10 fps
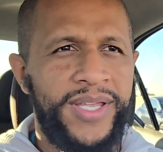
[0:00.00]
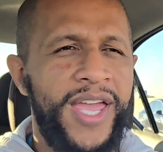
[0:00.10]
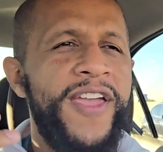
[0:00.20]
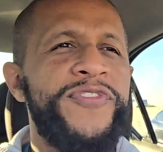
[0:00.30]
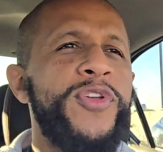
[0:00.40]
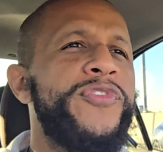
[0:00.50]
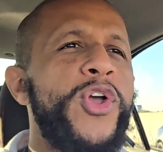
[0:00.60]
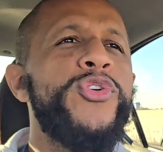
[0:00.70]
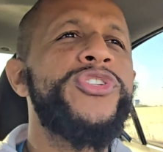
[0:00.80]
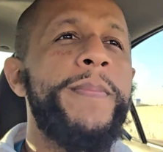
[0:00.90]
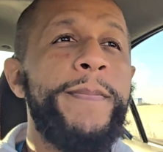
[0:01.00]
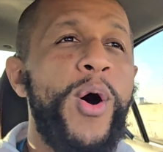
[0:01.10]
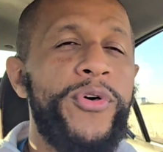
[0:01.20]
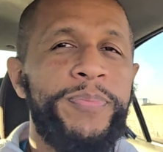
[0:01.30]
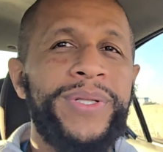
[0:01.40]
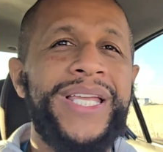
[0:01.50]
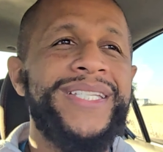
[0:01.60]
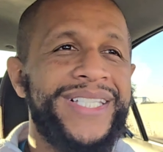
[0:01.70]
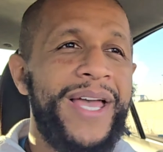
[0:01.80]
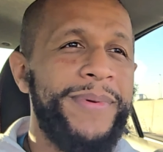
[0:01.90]
If you've used them both,
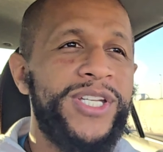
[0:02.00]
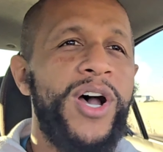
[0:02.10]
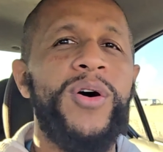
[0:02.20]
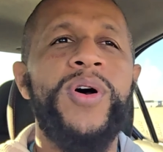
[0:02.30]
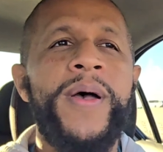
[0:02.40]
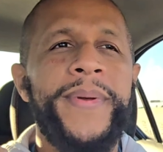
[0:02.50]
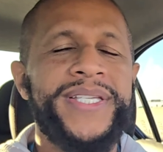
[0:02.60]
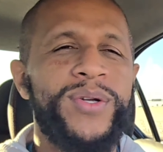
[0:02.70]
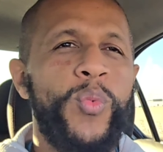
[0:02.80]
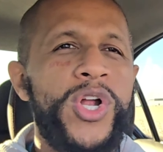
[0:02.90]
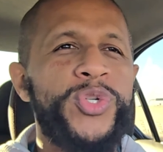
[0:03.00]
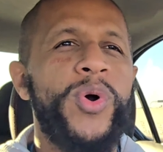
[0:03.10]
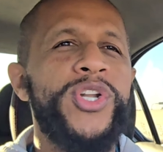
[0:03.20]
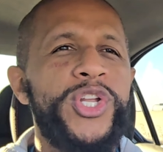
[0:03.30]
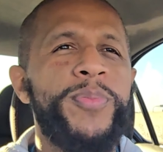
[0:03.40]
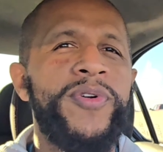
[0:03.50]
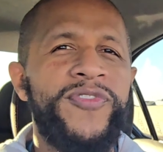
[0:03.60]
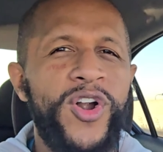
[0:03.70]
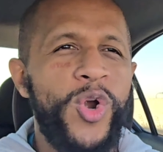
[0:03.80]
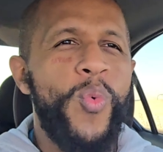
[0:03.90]
please let me know. Because which one do you
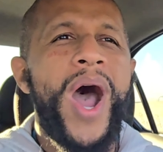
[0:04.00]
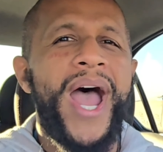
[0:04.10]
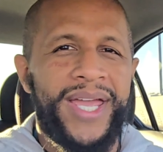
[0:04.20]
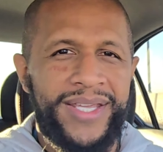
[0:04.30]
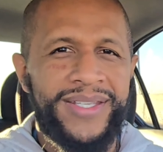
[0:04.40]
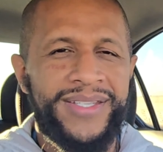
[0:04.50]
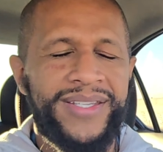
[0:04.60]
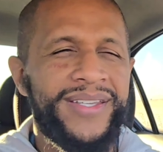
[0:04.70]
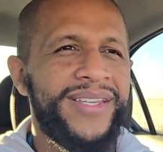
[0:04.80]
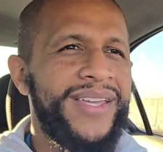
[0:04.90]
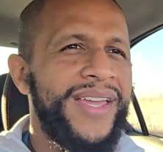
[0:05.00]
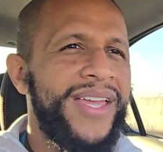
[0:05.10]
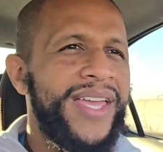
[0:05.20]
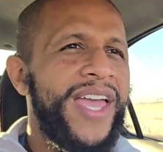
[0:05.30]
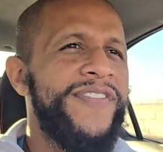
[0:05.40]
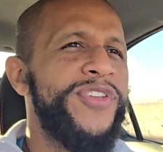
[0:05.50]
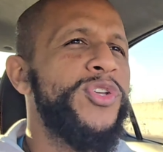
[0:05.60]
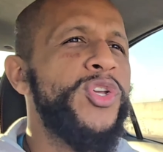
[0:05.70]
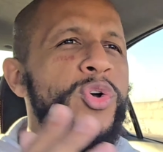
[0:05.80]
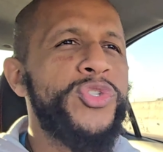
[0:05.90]
prefer and why? If you
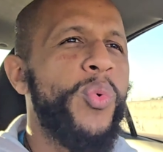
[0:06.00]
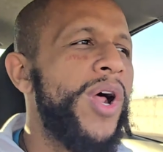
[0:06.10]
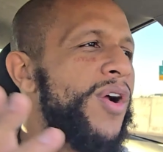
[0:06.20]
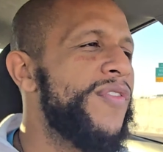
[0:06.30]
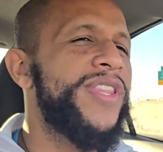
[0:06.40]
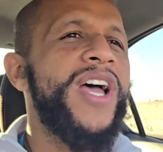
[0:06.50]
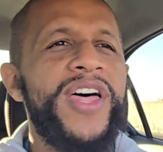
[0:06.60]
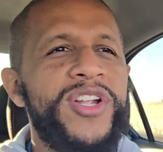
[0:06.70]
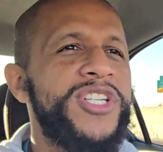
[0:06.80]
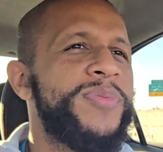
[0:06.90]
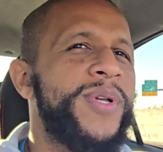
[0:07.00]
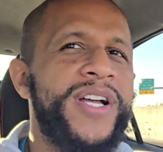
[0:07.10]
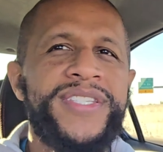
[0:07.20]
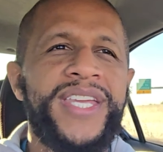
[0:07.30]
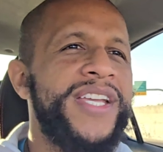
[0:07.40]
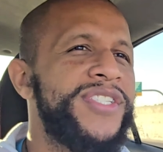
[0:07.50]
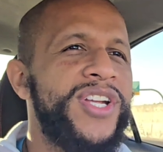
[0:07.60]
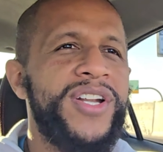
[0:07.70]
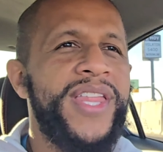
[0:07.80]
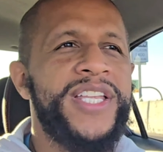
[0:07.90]
use one over the other just because it's
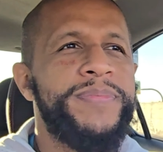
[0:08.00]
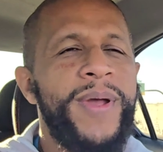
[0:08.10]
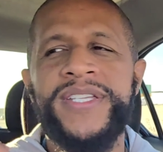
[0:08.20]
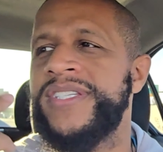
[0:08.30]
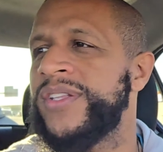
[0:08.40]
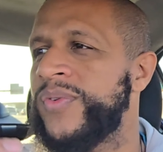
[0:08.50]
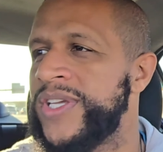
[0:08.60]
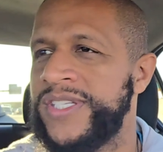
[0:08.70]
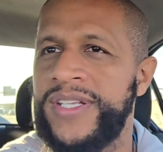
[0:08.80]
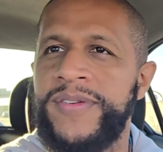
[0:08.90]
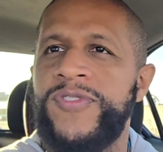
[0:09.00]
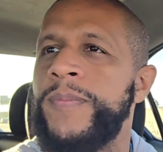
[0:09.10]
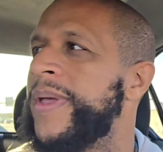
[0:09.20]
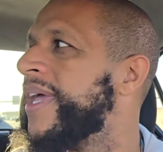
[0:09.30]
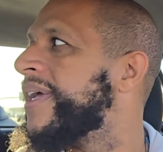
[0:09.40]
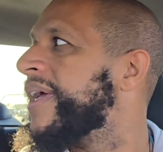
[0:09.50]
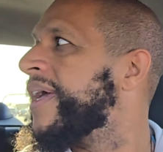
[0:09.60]
easier, that's basically the reasoning for me.